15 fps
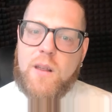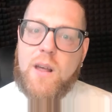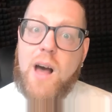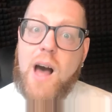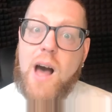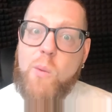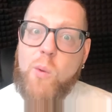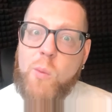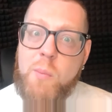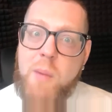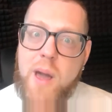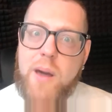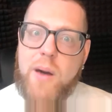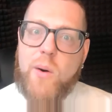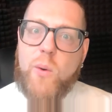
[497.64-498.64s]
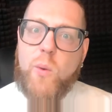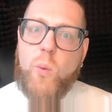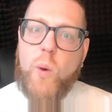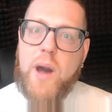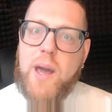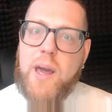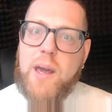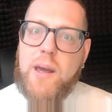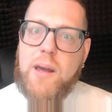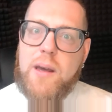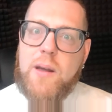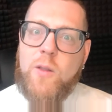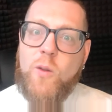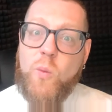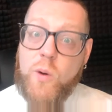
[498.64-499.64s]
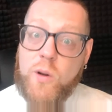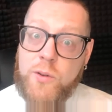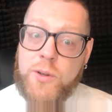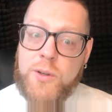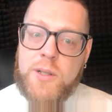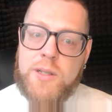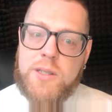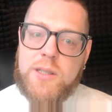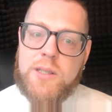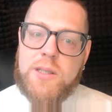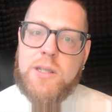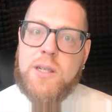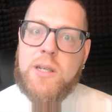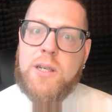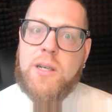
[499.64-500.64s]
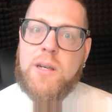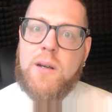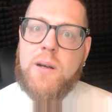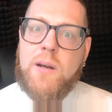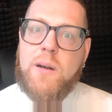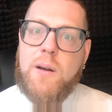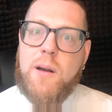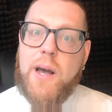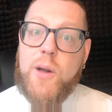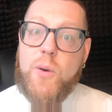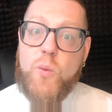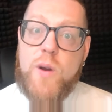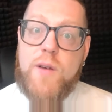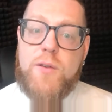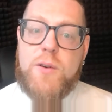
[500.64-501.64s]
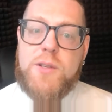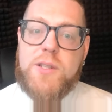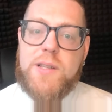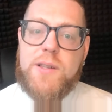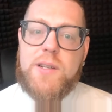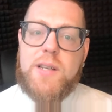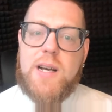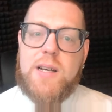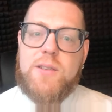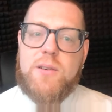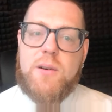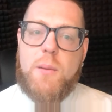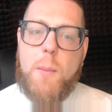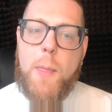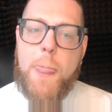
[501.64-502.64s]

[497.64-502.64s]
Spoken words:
I will make a way in the wilderness and rivers in the desert.